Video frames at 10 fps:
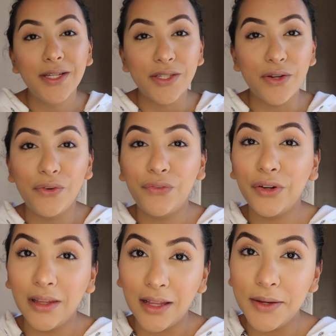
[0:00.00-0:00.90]
So
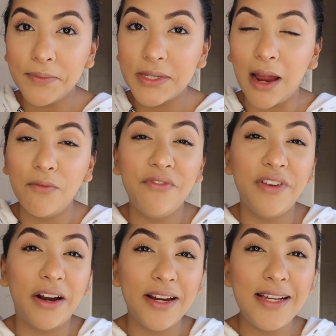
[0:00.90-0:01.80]
for lips, I'm
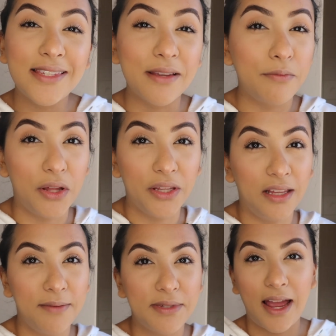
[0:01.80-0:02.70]
very simple on the
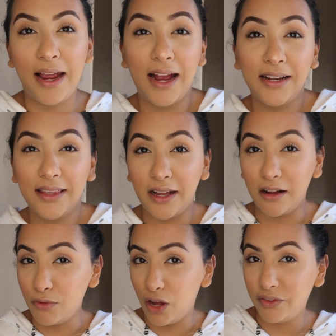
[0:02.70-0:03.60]
lips. I kind of like a
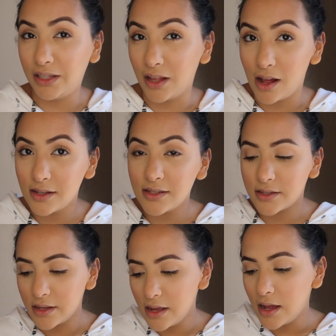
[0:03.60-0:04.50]
mauve
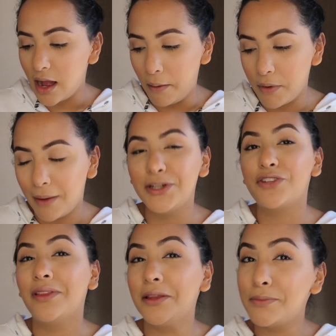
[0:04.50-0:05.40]
gloss. I'm not much
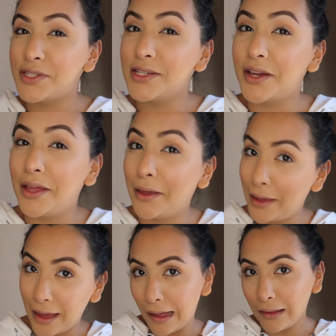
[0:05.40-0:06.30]
of a lipstick
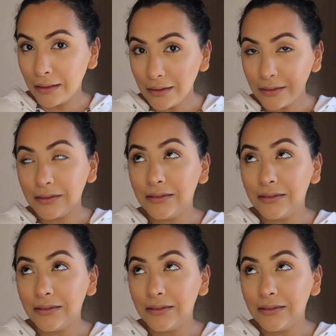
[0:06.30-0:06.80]
gal.